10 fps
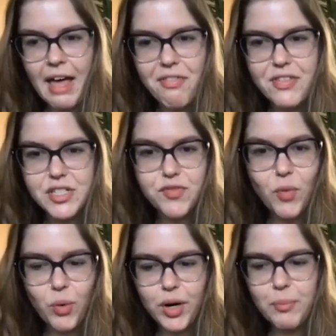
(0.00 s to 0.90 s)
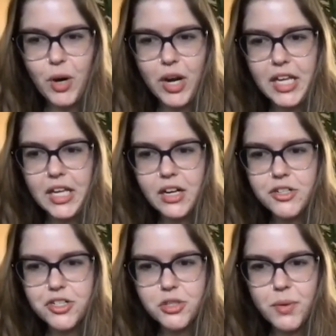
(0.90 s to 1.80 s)
at this form right
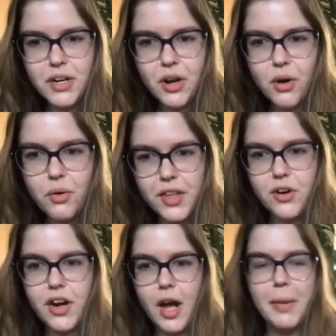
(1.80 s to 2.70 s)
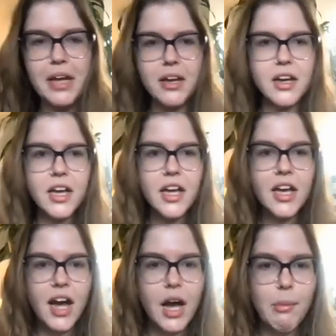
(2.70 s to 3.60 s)
here, just so we know that you're coming.
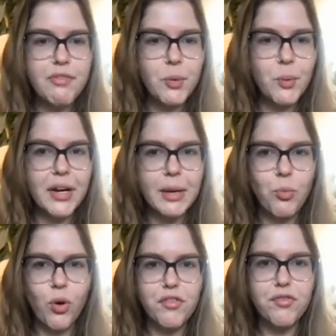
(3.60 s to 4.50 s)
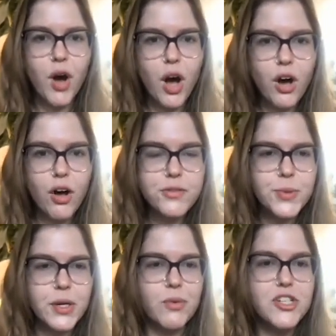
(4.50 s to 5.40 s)
Um, if you want to get more involved,
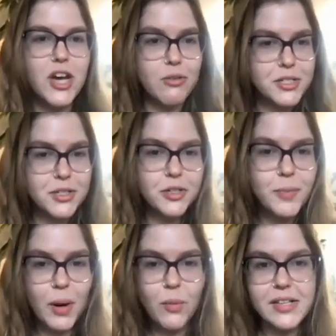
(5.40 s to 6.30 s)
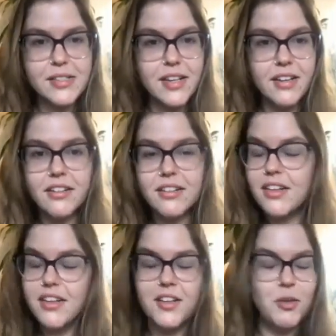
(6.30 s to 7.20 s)
we can reach out to you about ways that
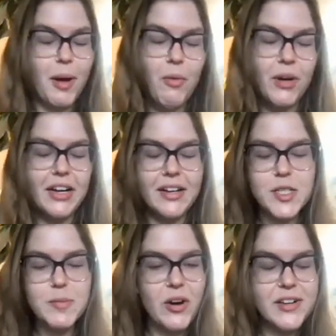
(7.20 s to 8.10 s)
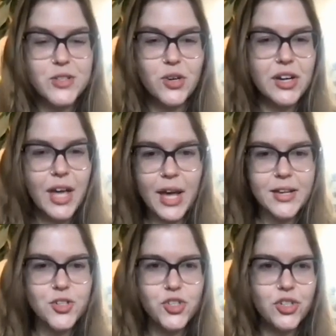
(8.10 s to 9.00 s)
you might want to experience or
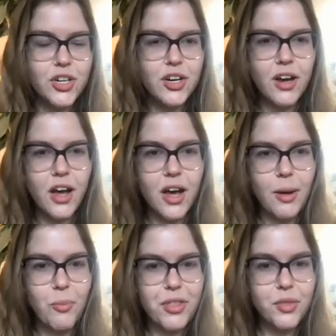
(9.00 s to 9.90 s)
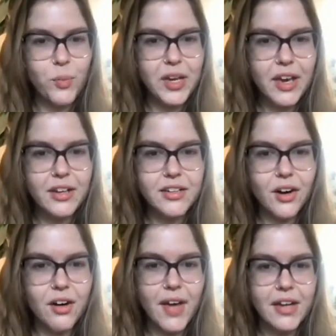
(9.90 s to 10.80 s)
engage uh, with the weekend
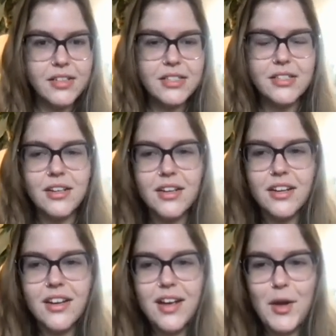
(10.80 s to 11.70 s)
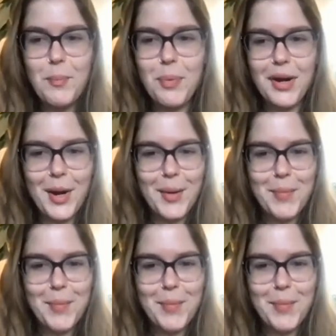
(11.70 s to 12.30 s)
and our events. But